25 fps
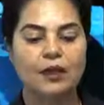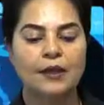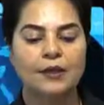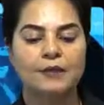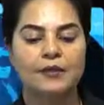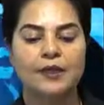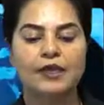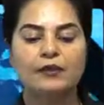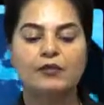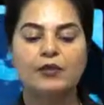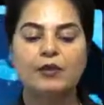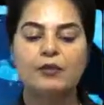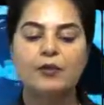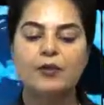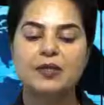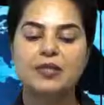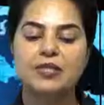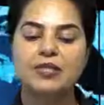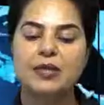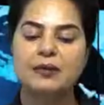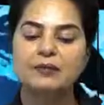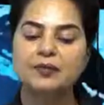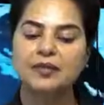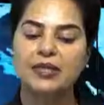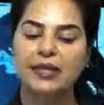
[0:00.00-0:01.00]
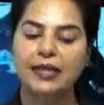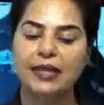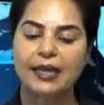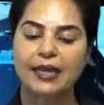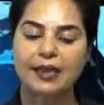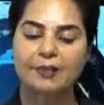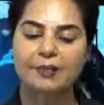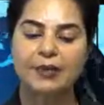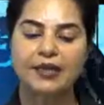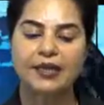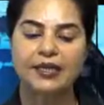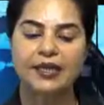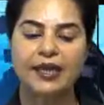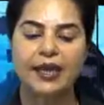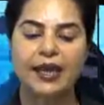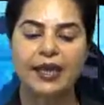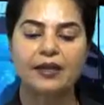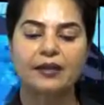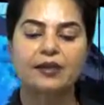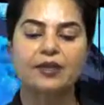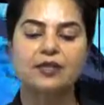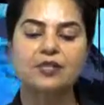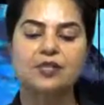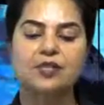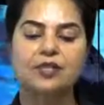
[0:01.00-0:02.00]
There will be some delay, but the
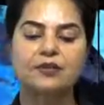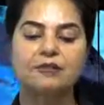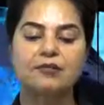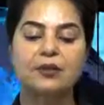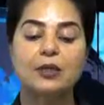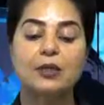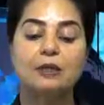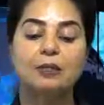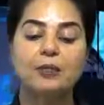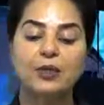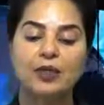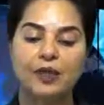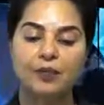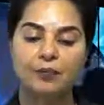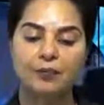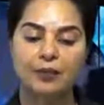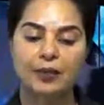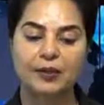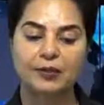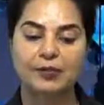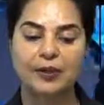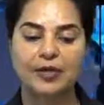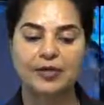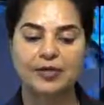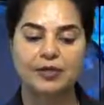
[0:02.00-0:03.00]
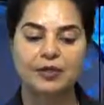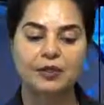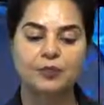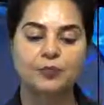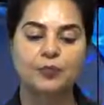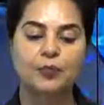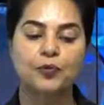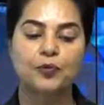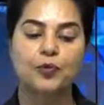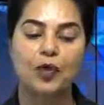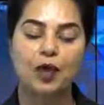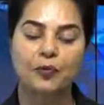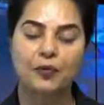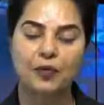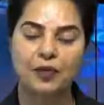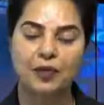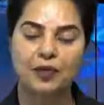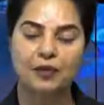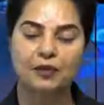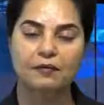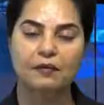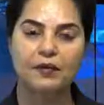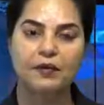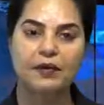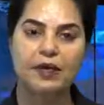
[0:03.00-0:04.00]
NRC will be implemented
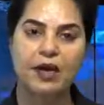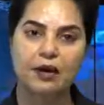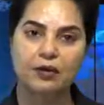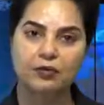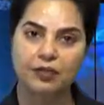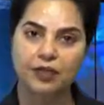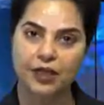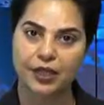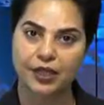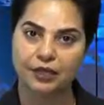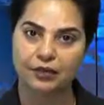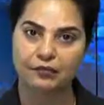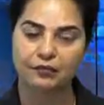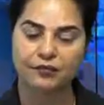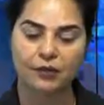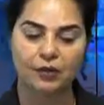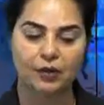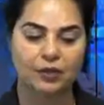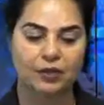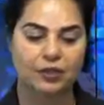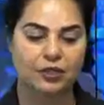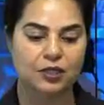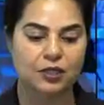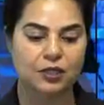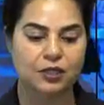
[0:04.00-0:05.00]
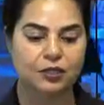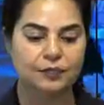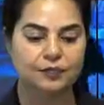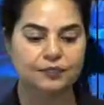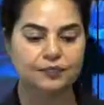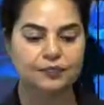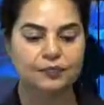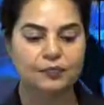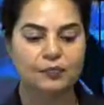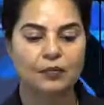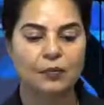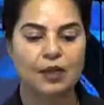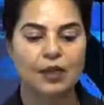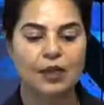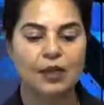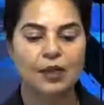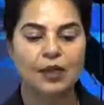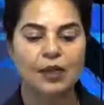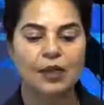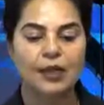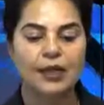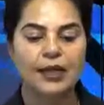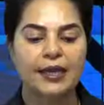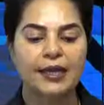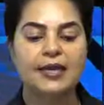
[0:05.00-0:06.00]
properly without any faults,
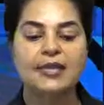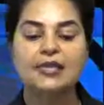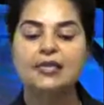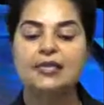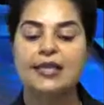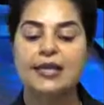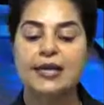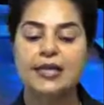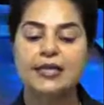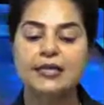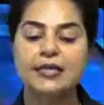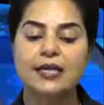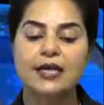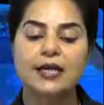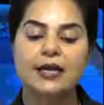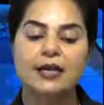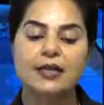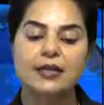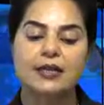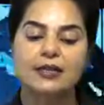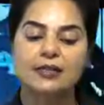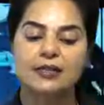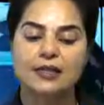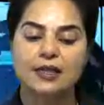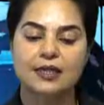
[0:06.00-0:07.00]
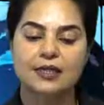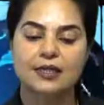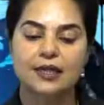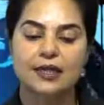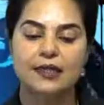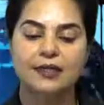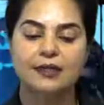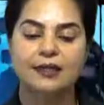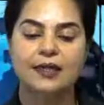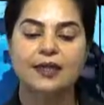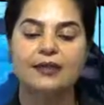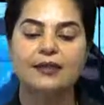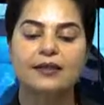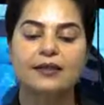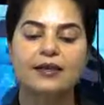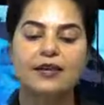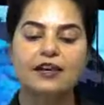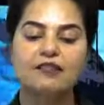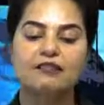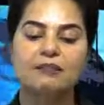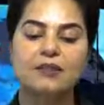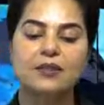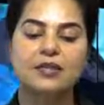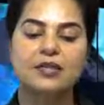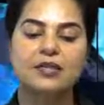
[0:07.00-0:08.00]
he said, asserting that the
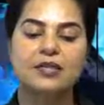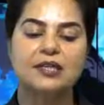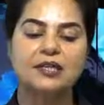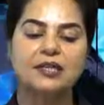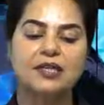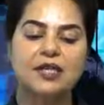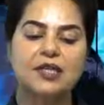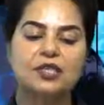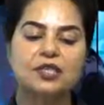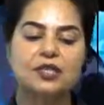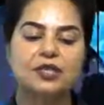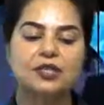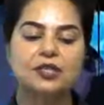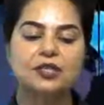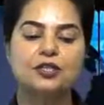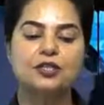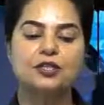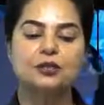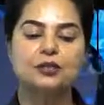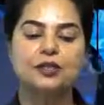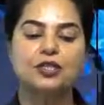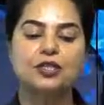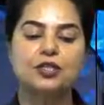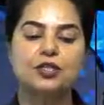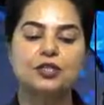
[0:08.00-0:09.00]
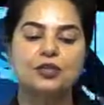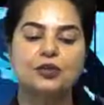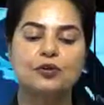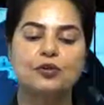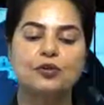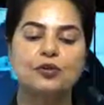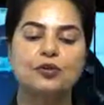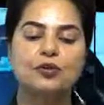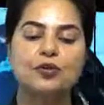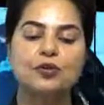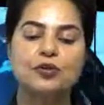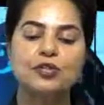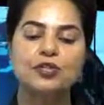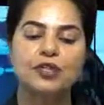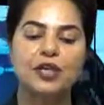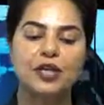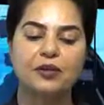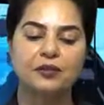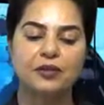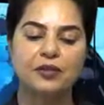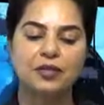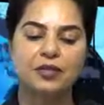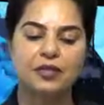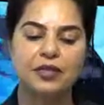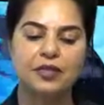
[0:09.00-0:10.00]
government's intention is to ensure no
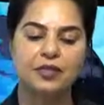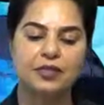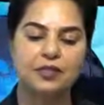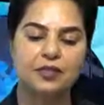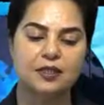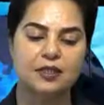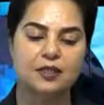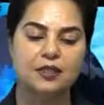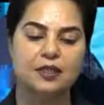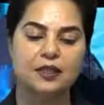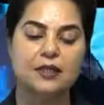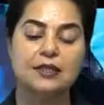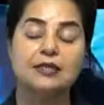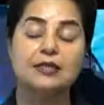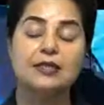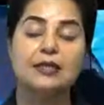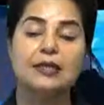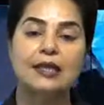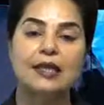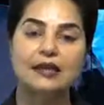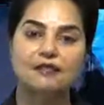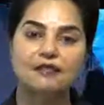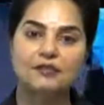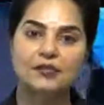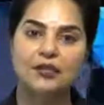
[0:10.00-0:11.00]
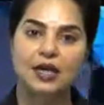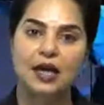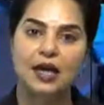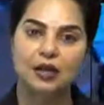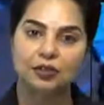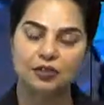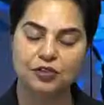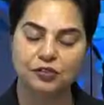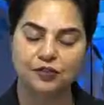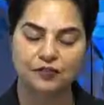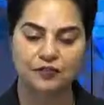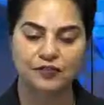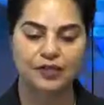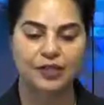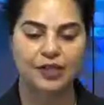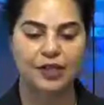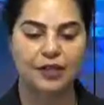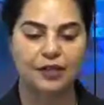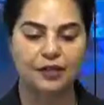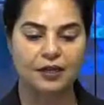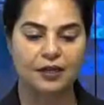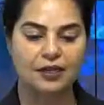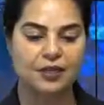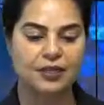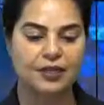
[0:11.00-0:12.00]
genuine citizen is left out of the
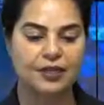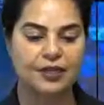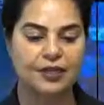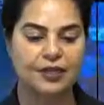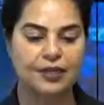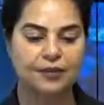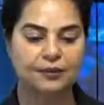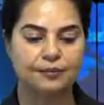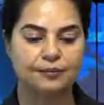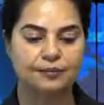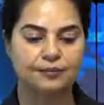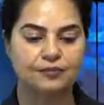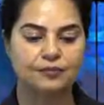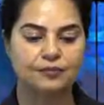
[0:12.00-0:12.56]
NRC.